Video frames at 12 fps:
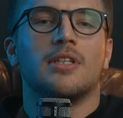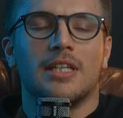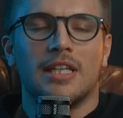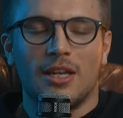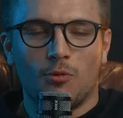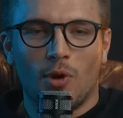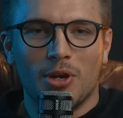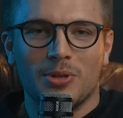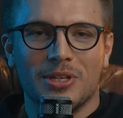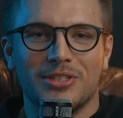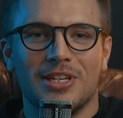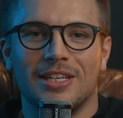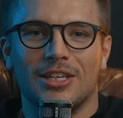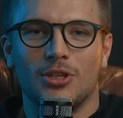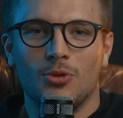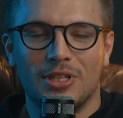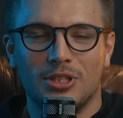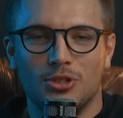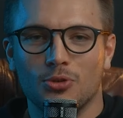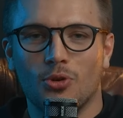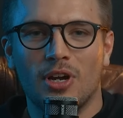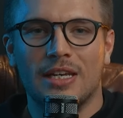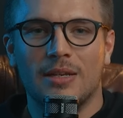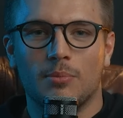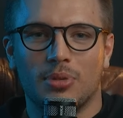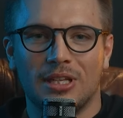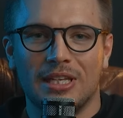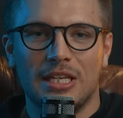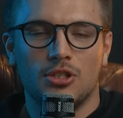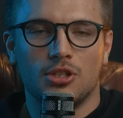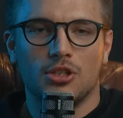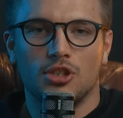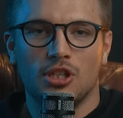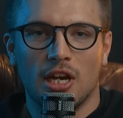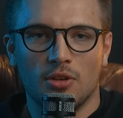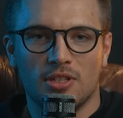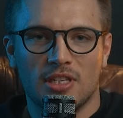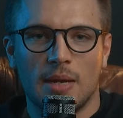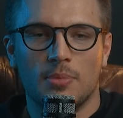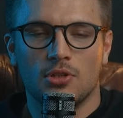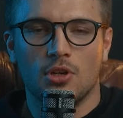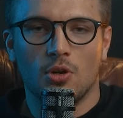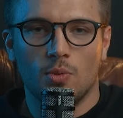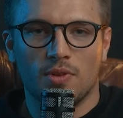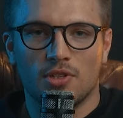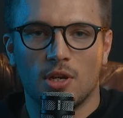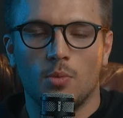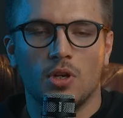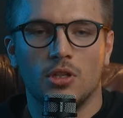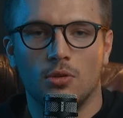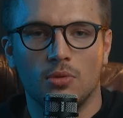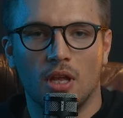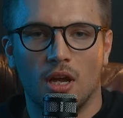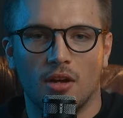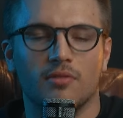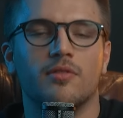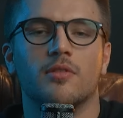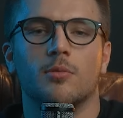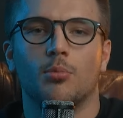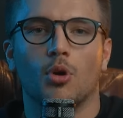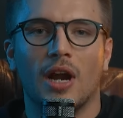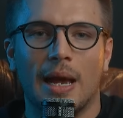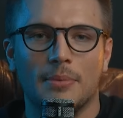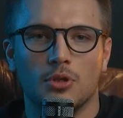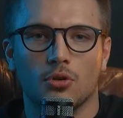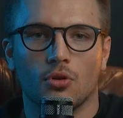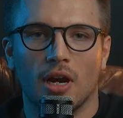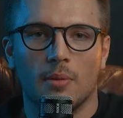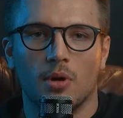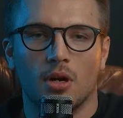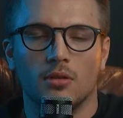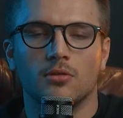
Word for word: If while you're listening, you enjoyed, please share this episode with someone you love, perhaps your grandma.